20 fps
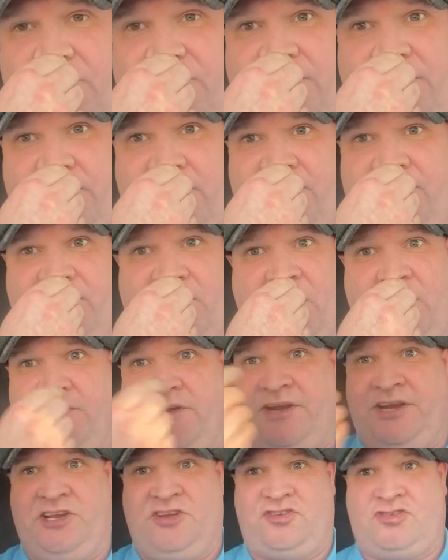of, it, of note
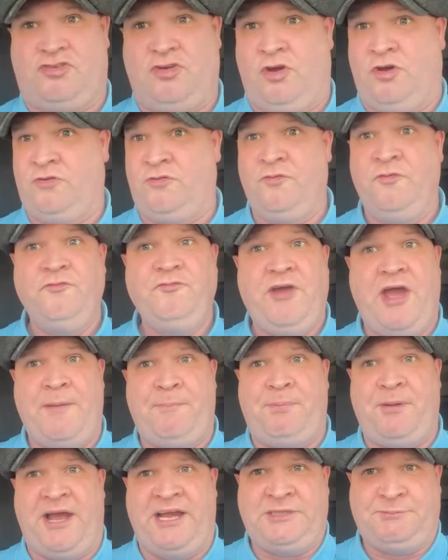and he scored. Fair
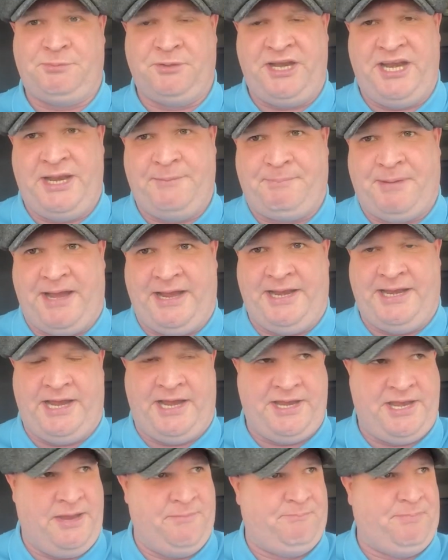play, put it in the back of the
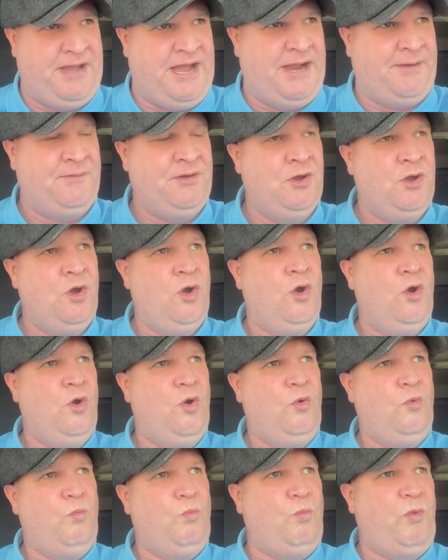onion bag.
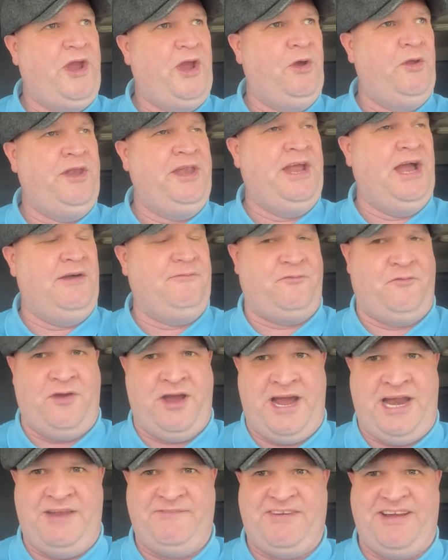We, on the other
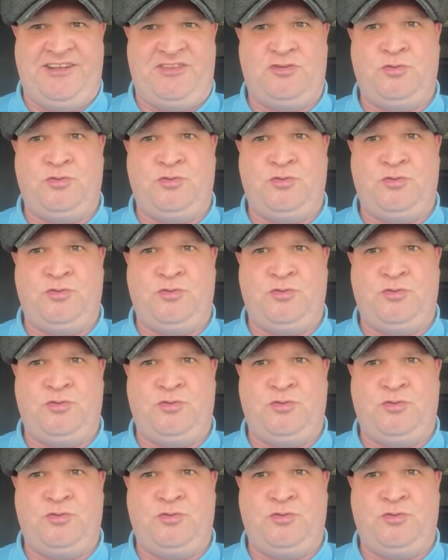hand, have had